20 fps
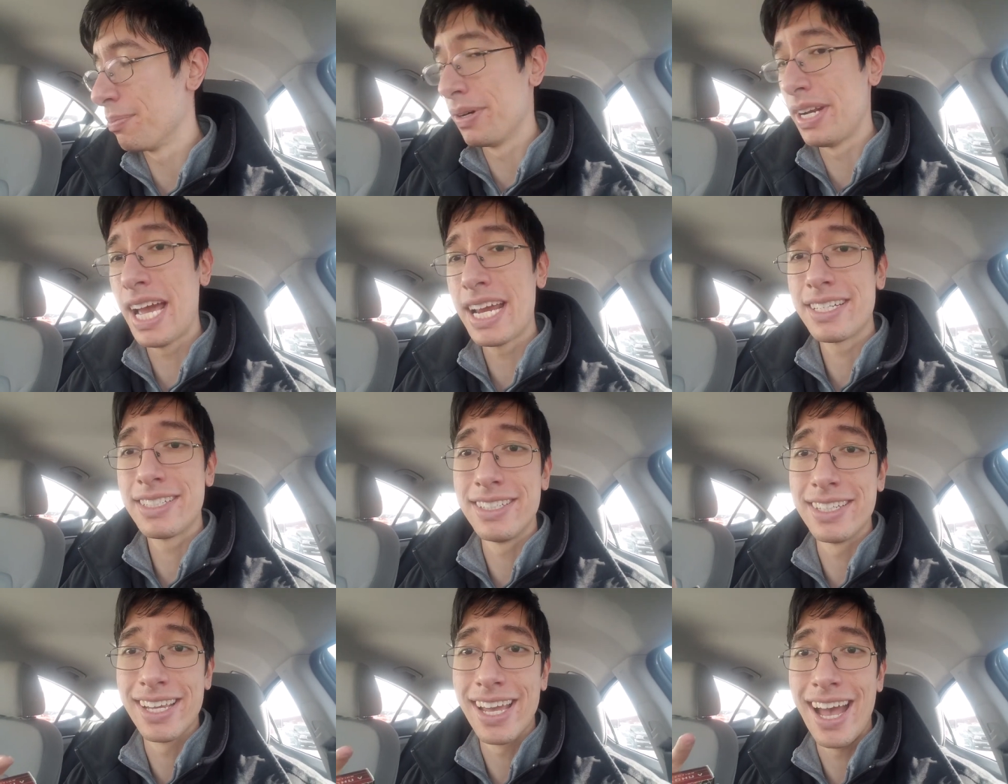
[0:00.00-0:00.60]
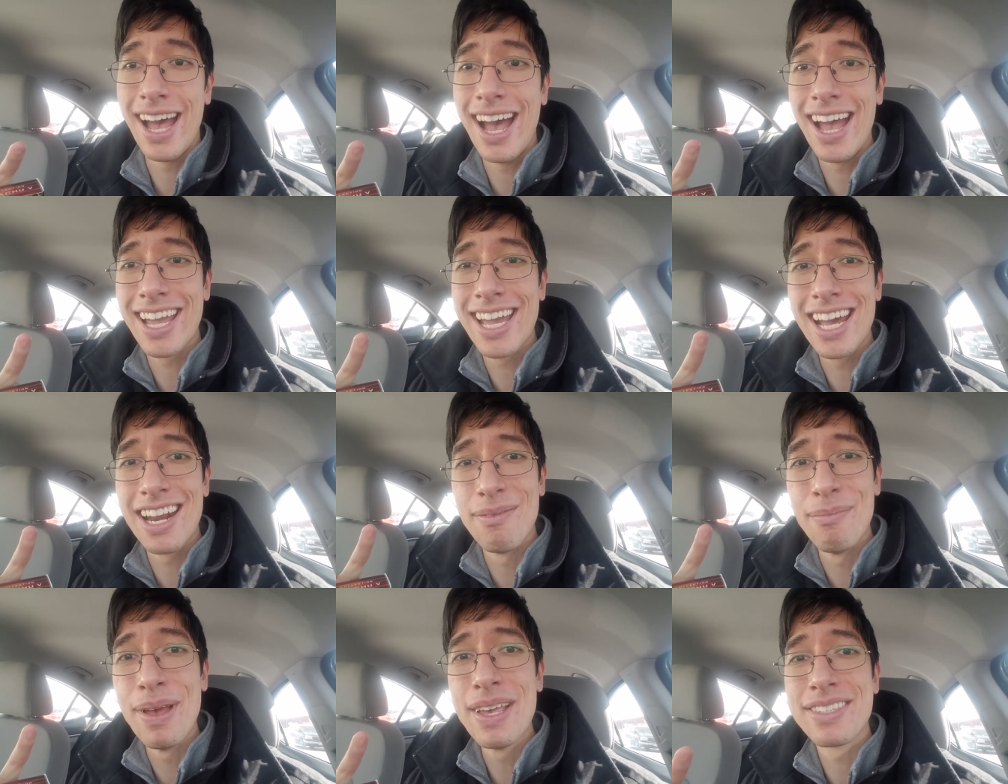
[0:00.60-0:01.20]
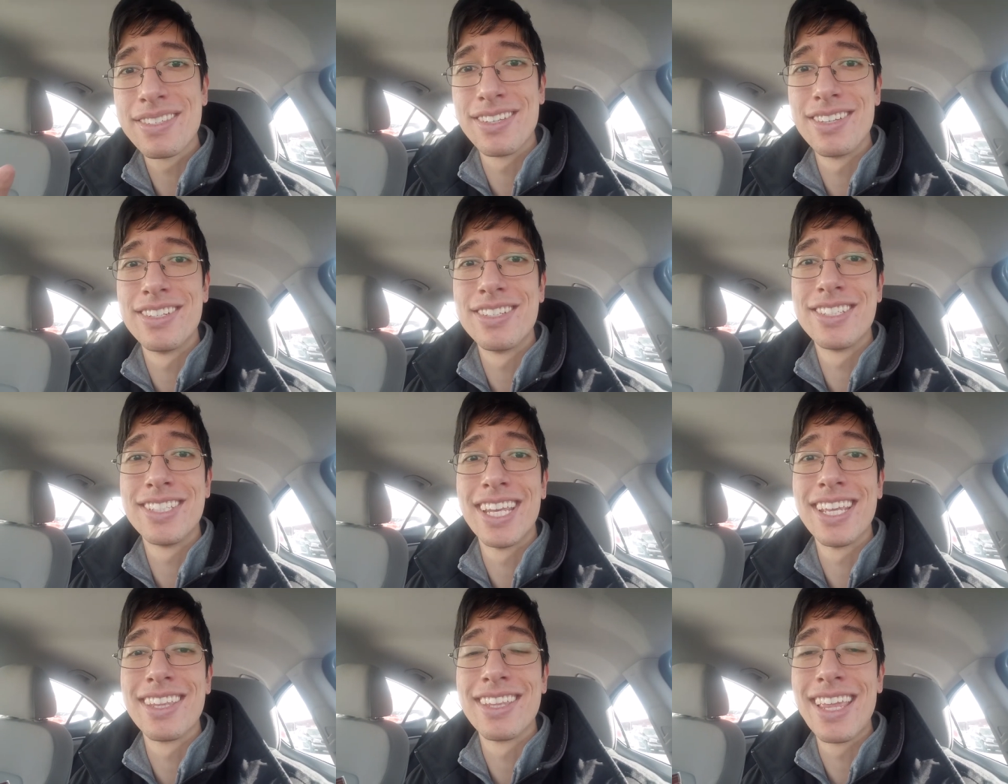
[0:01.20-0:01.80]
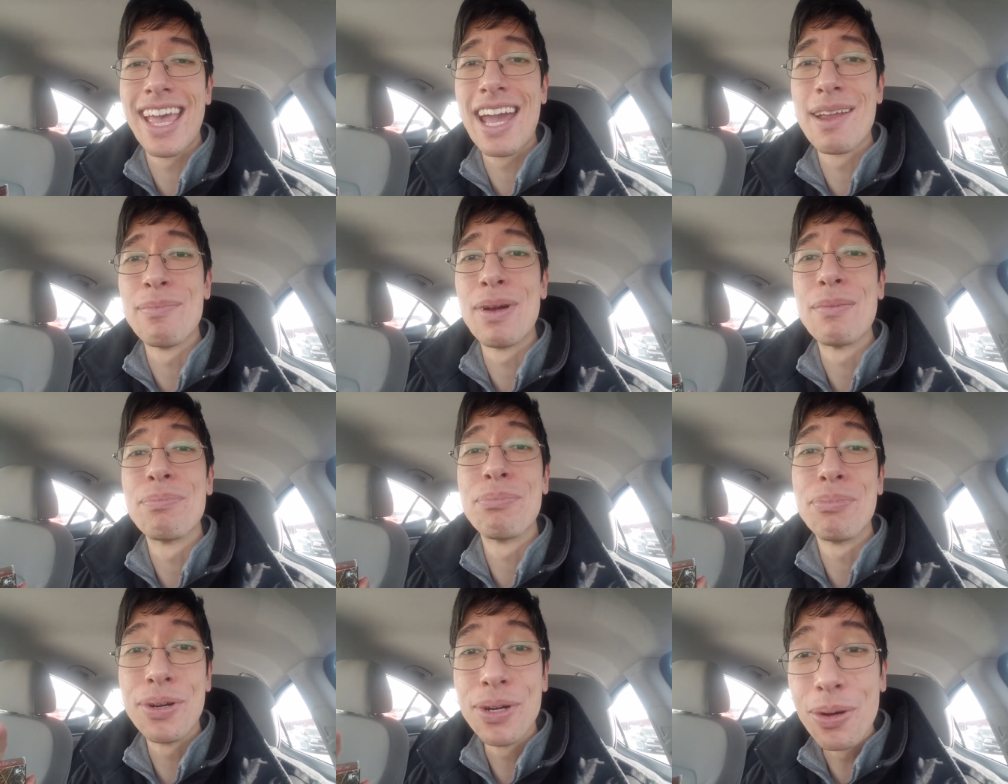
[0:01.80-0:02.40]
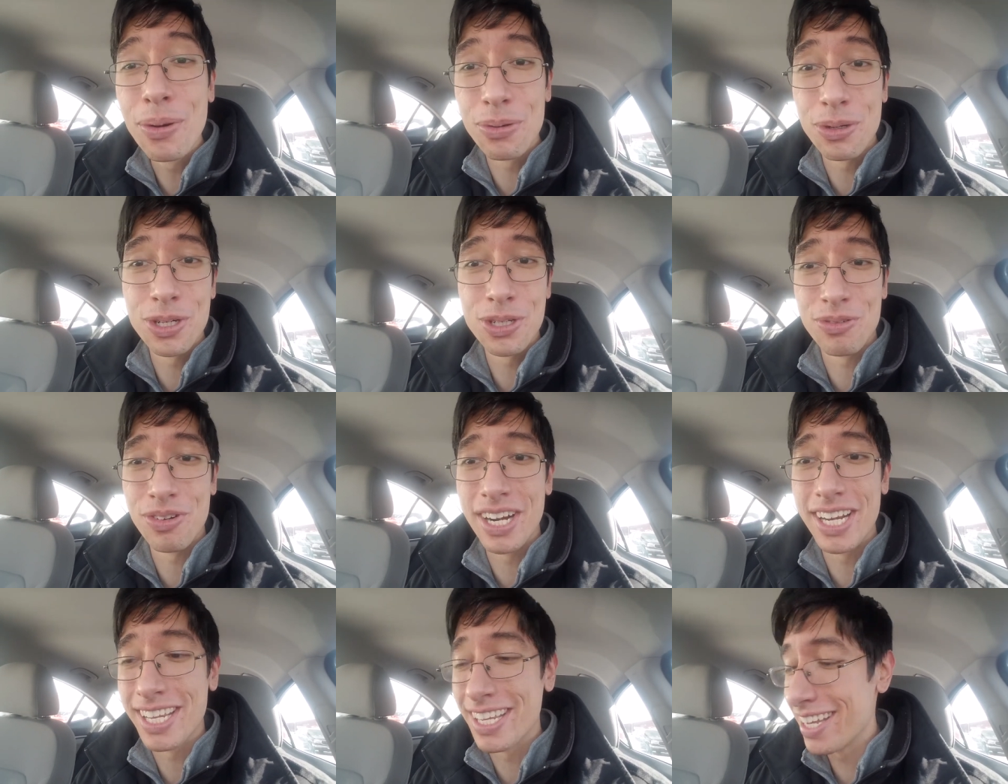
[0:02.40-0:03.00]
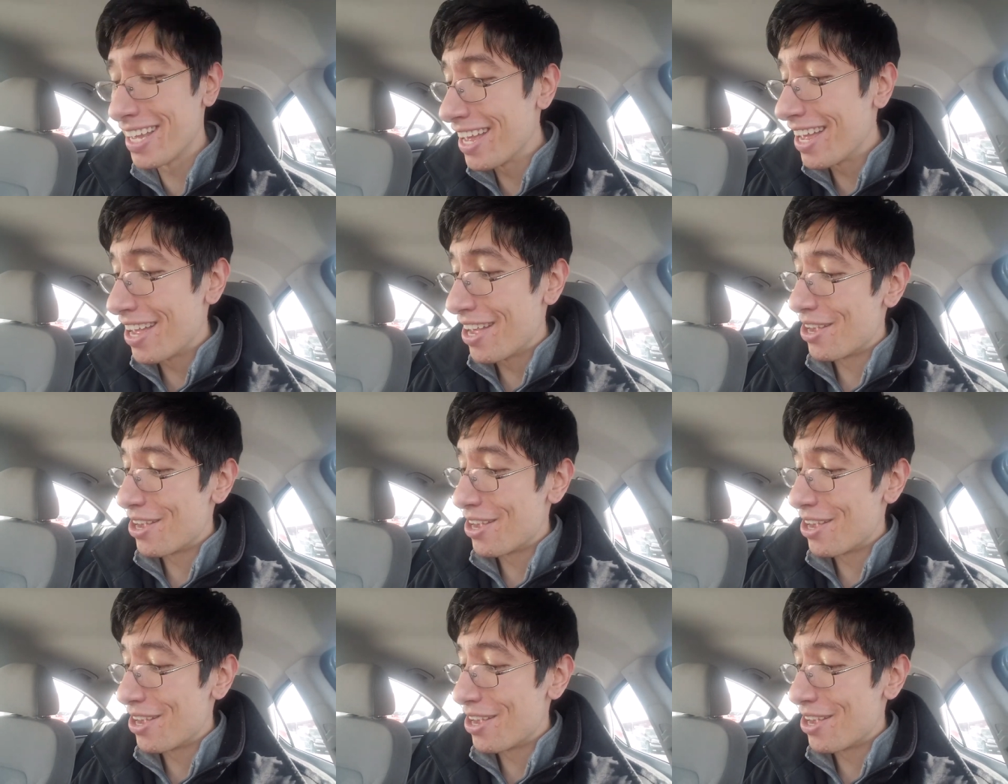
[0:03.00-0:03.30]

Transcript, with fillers: but actually I got a message saying that they had my pre-orders ready.